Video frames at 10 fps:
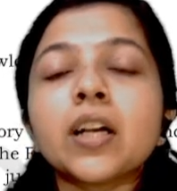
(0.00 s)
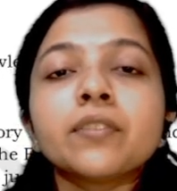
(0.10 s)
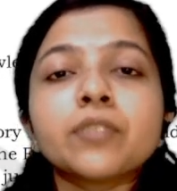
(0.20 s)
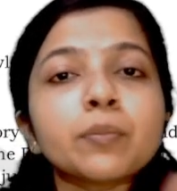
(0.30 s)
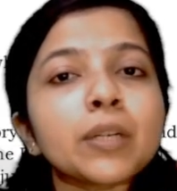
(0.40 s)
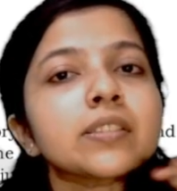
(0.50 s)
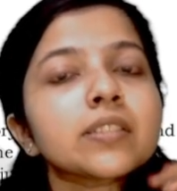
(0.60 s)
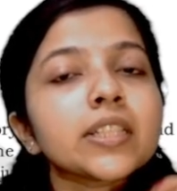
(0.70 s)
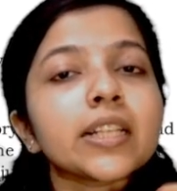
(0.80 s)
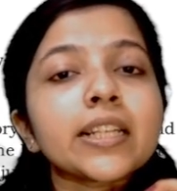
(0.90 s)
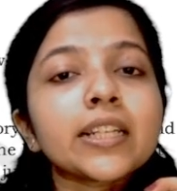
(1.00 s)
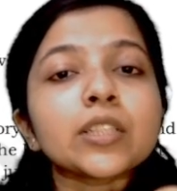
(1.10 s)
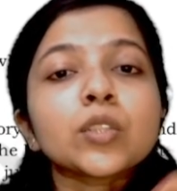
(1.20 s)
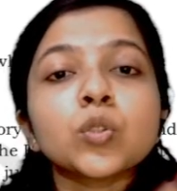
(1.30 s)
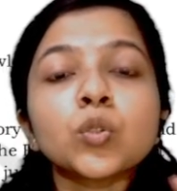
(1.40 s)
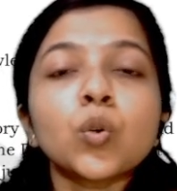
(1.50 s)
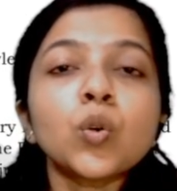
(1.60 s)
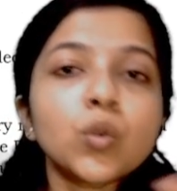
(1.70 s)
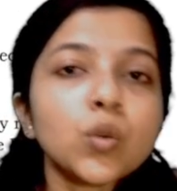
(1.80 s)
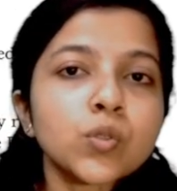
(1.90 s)
We must declare
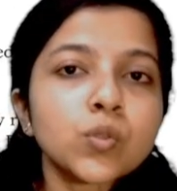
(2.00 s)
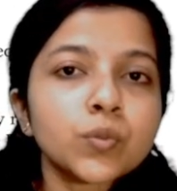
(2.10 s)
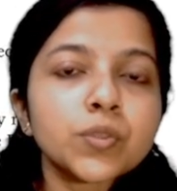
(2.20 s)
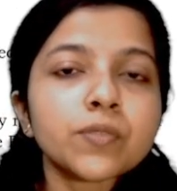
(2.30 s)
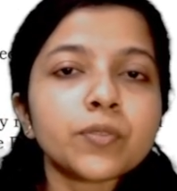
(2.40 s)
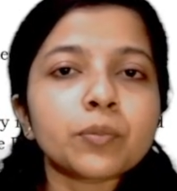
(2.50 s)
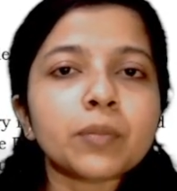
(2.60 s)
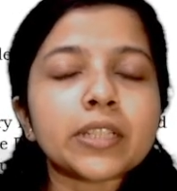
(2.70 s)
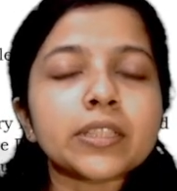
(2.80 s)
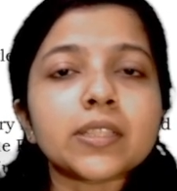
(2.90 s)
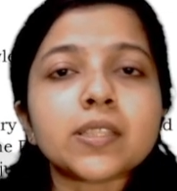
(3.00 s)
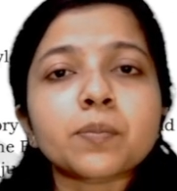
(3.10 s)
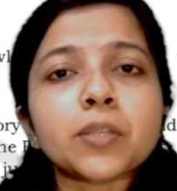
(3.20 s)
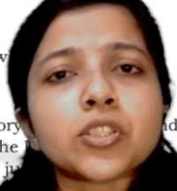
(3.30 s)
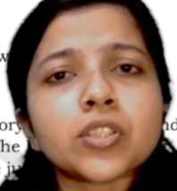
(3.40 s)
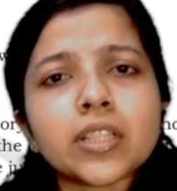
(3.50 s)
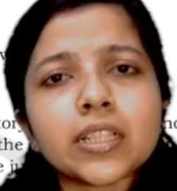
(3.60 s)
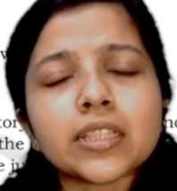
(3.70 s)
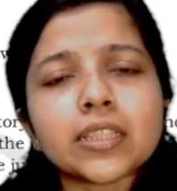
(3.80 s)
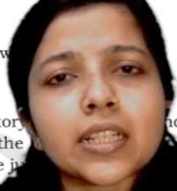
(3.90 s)
no-go zones for mining, especially
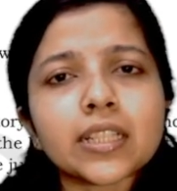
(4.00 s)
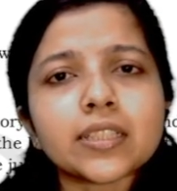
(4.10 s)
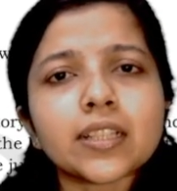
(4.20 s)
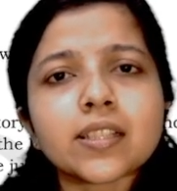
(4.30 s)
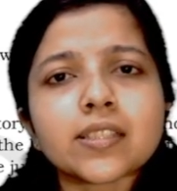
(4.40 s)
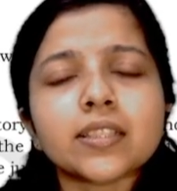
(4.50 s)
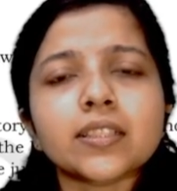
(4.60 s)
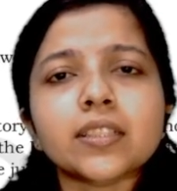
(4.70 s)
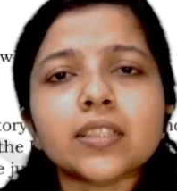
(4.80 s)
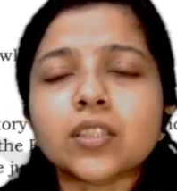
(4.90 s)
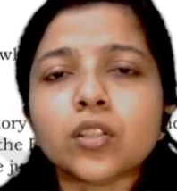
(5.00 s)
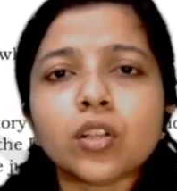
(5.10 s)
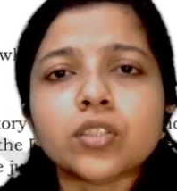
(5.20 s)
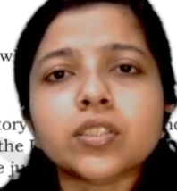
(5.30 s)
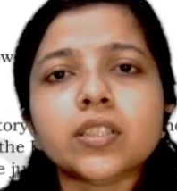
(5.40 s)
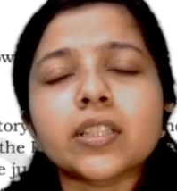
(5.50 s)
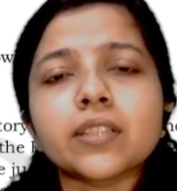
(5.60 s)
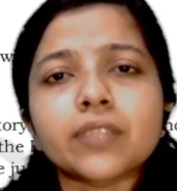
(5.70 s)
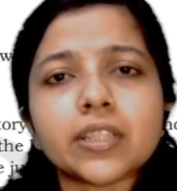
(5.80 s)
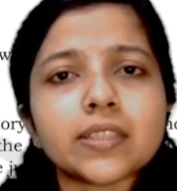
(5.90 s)
in areas that are
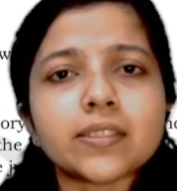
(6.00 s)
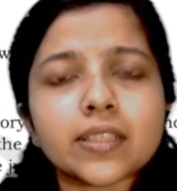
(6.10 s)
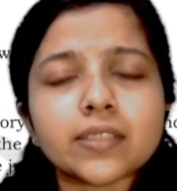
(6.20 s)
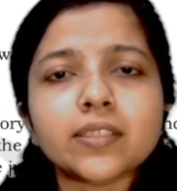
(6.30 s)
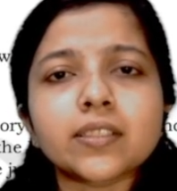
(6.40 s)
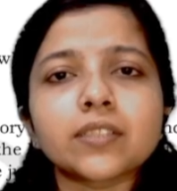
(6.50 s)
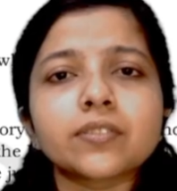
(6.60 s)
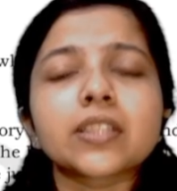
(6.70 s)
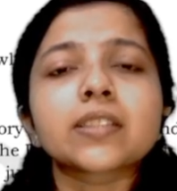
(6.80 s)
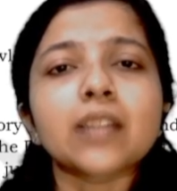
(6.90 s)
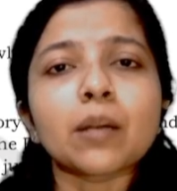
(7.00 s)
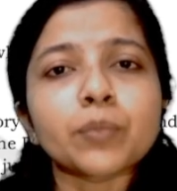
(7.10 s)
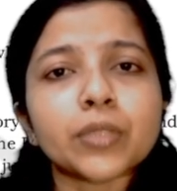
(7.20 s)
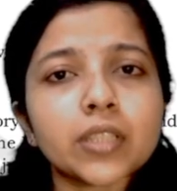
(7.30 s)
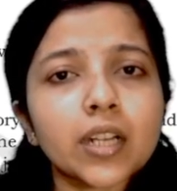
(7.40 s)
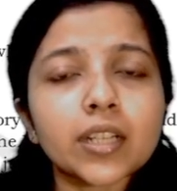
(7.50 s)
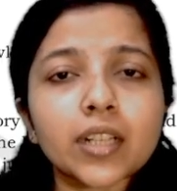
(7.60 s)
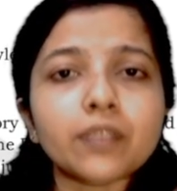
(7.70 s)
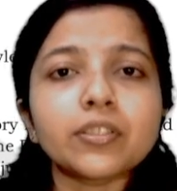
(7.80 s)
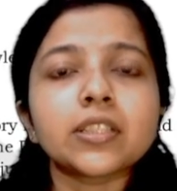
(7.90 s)
ecologically very sensitive. Example, the
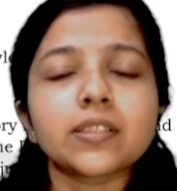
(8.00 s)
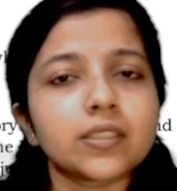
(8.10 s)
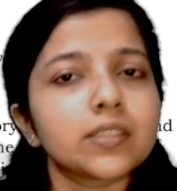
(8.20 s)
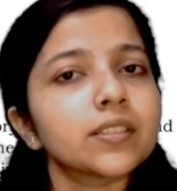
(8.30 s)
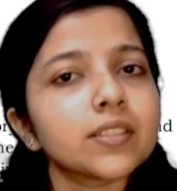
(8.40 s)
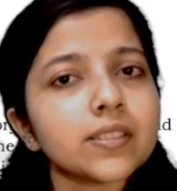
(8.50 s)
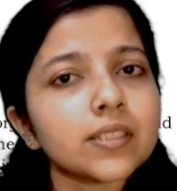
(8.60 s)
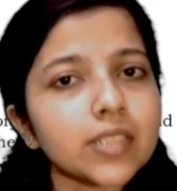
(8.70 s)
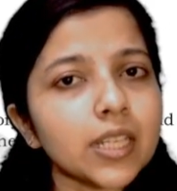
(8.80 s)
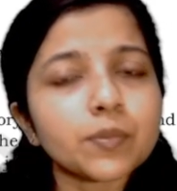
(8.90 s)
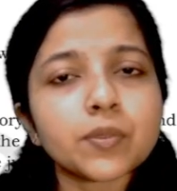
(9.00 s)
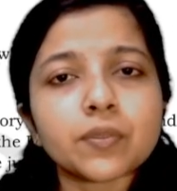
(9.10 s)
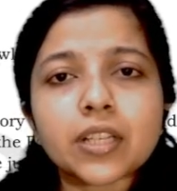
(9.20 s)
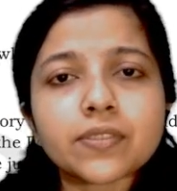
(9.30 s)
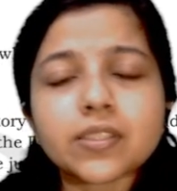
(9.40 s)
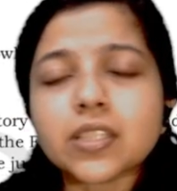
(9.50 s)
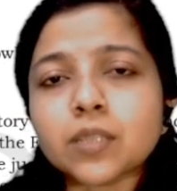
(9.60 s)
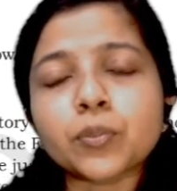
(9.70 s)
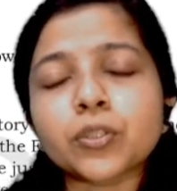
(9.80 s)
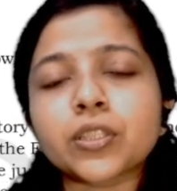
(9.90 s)
Aravalis. In the recent times, we have
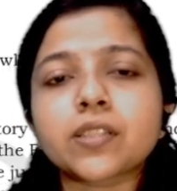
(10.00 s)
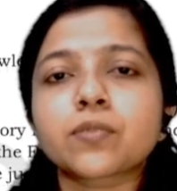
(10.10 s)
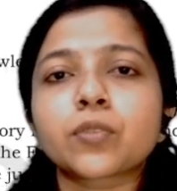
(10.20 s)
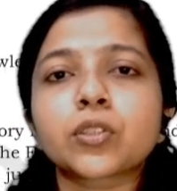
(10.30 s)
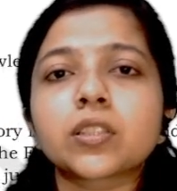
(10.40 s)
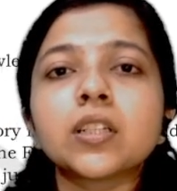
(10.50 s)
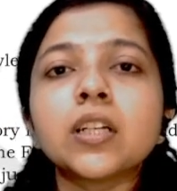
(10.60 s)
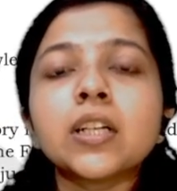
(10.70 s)
seen protests for the